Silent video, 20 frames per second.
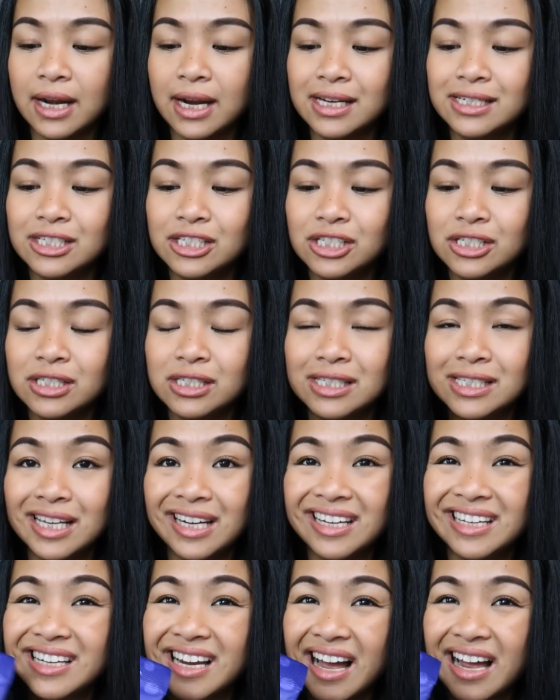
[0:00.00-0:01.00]
And I just
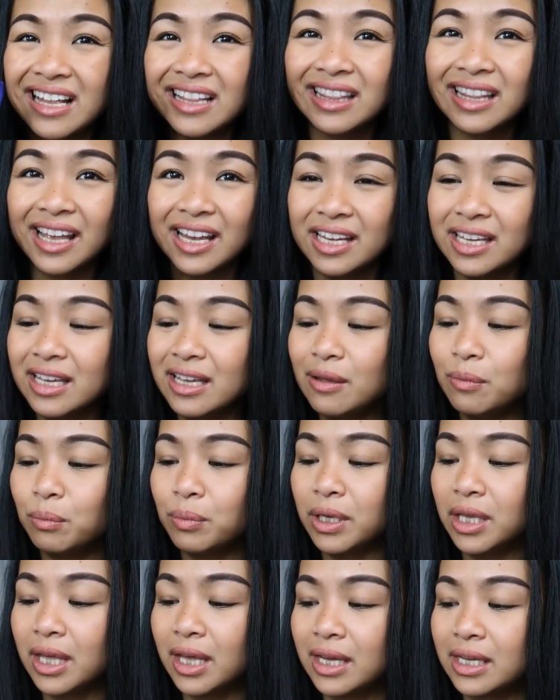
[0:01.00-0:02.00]
did not like it
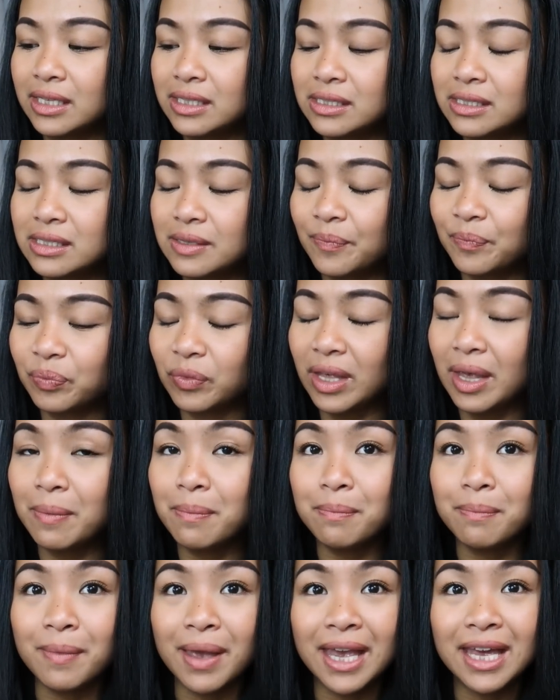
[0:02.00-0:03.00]
because
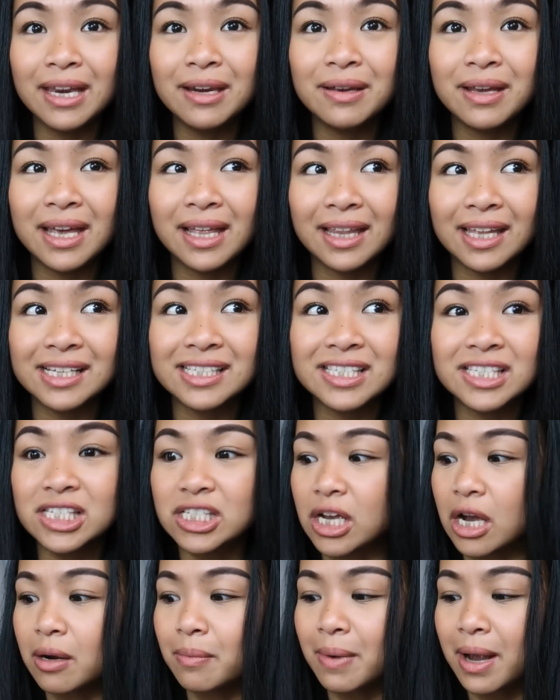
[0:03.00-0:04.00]
it made, it like
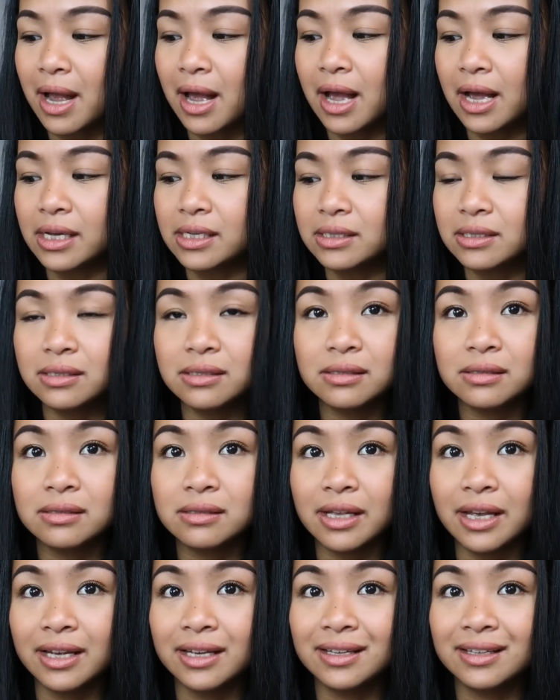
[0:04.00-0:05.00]
stung my eyes.
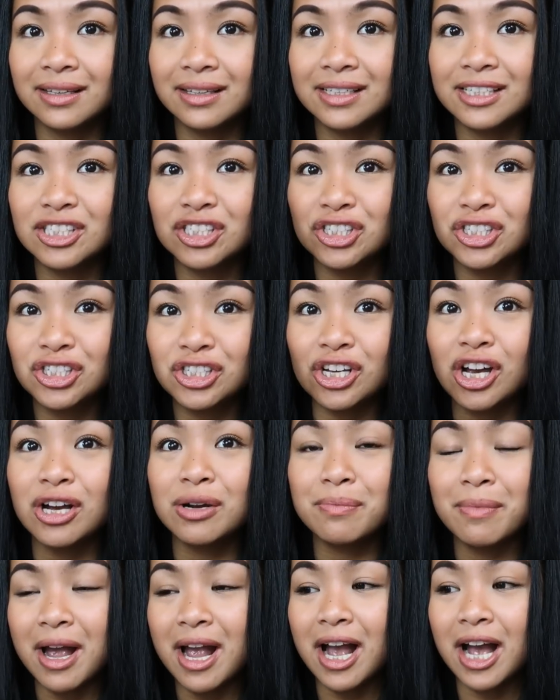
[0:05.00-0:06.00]
Like
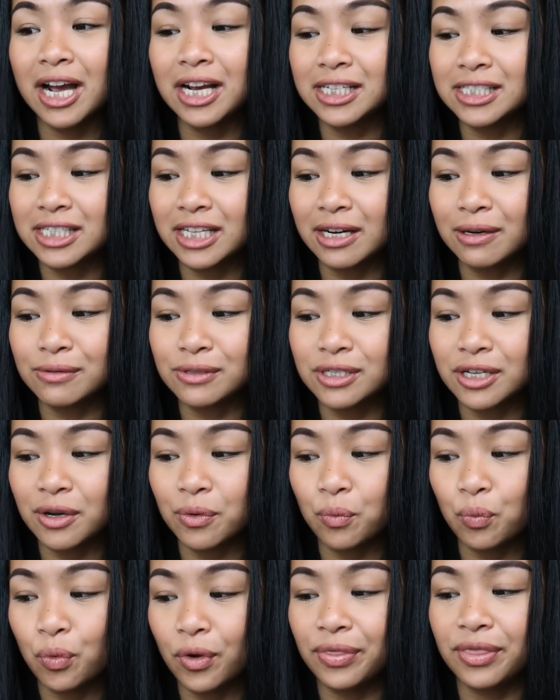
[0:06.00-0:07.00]
stung my eyes and I was
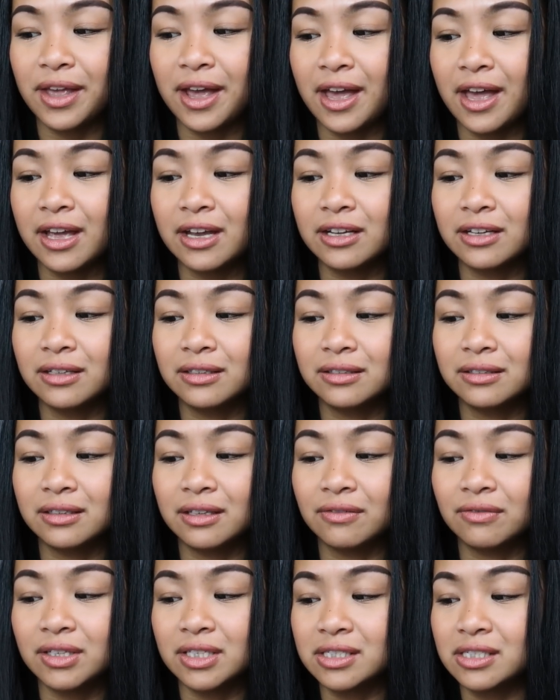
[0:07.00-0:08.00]
like, what the heck?
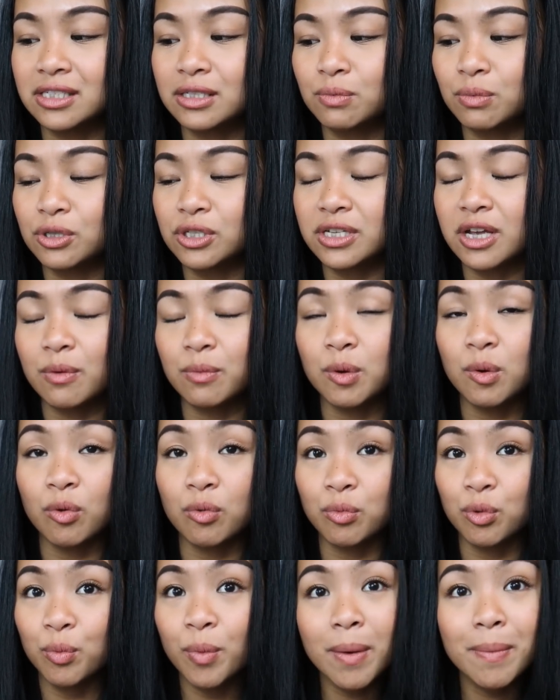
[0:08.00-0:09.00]
if this is supposed to help me
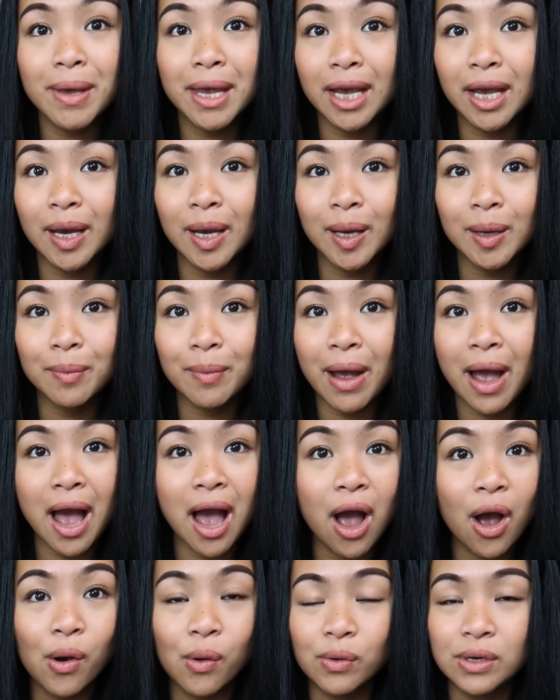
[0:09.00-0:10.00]
remove my makeup,
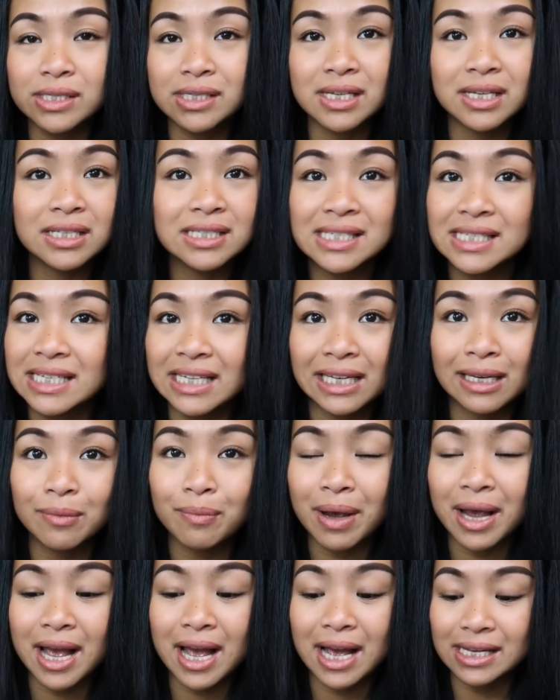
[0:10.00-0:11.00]
how is it stinging
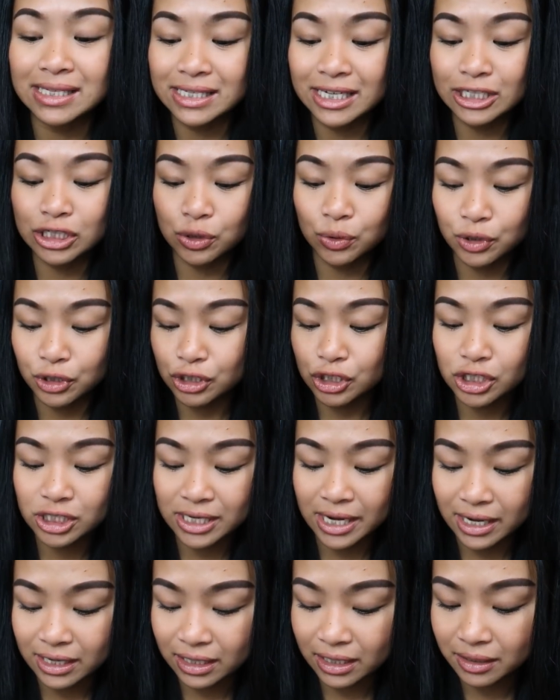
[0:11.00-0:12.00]
my eyes? I don't
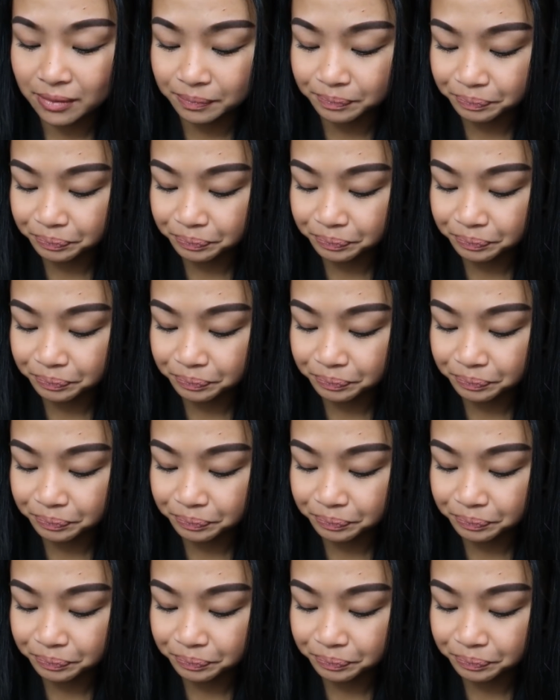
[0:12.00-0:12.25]
understand it.